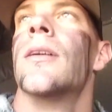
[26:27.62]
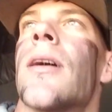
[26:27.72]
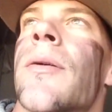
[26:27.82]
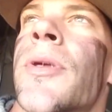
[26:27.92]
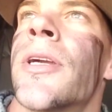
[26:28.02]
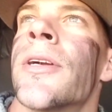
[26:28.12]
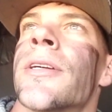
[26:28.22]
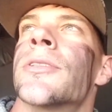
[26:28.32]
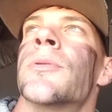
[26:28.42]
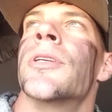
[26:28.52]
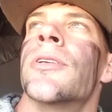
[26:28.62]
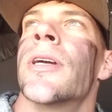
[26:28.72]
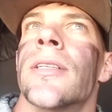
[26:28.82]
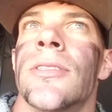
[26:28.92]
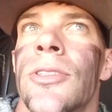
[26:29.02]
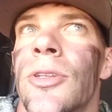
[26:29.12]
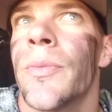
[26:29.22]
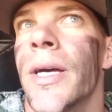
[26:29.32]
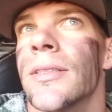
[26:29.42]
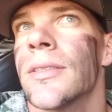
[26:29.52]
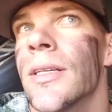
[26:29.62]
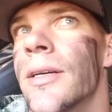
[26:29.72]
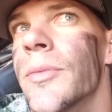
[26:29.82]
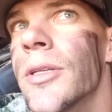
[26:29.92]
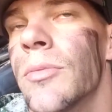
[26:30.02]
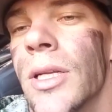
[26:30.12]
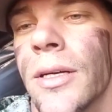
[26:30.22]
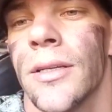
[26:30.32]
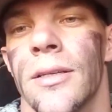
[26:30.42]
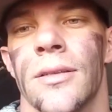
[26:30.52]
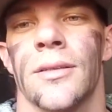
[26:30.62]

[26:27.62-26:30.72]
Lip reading: I'm curious what you guys do to pass time in the blind.